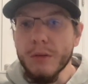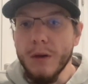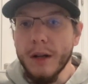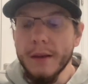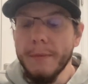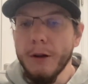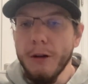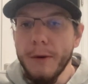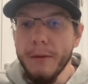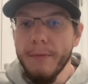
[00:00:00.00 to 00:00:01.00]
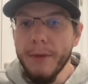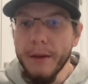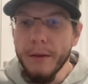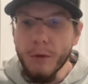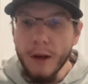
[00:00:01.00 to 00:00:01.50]
running the ball, but
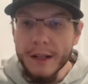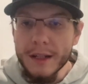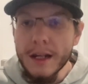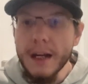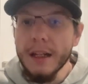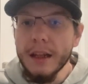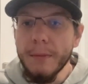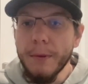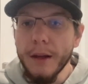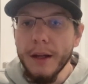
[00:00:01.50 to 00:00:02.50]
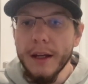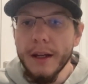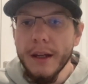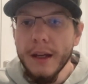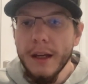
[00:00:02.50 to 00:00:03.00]
extending the play
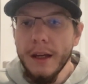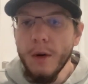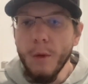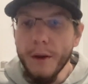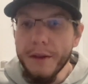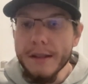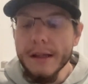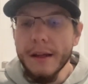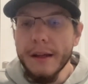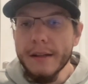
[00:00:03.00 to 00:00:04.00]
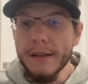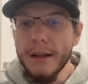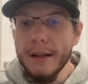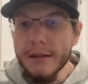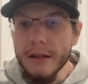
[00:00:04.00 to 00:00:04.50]
with his legs and
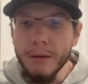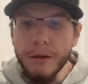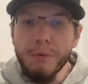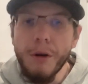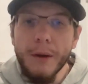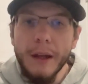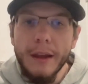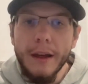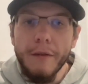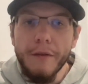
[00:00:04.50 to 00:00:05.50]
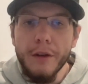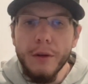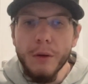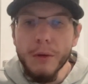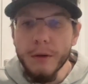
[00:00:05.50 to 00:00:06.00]
then still throwing it
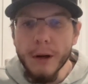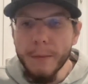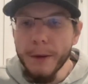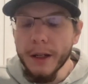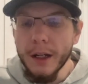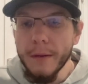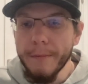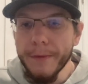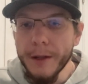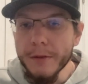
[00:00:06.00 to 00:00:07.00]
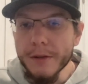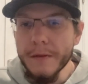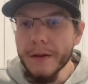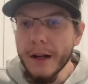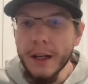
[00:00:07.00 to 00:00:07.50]
downfield or picking up,
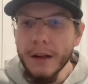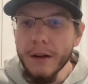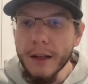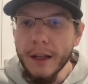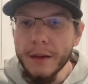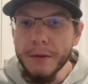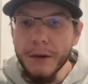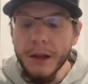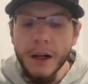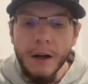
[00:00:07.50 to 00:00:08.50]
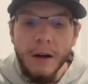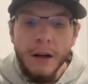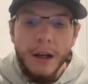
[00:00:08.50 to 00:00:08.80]
7 or 8 yard gain through the air.